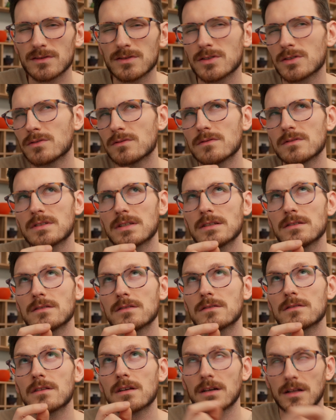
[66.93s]
So since
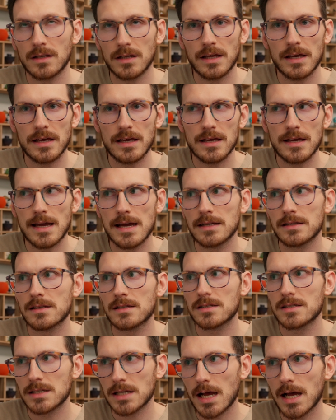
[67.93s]
the clay and the
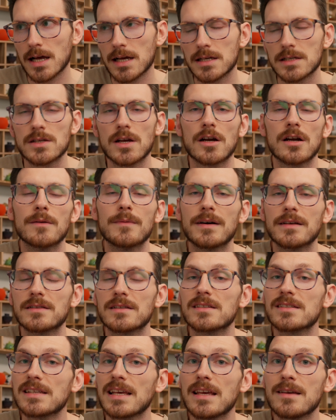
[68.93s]
size are about the
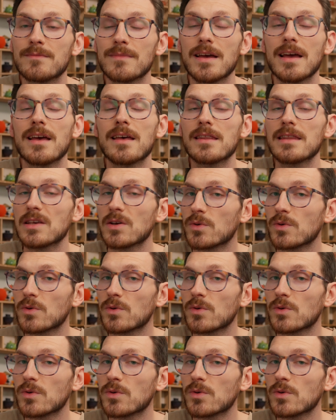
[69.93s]
same, the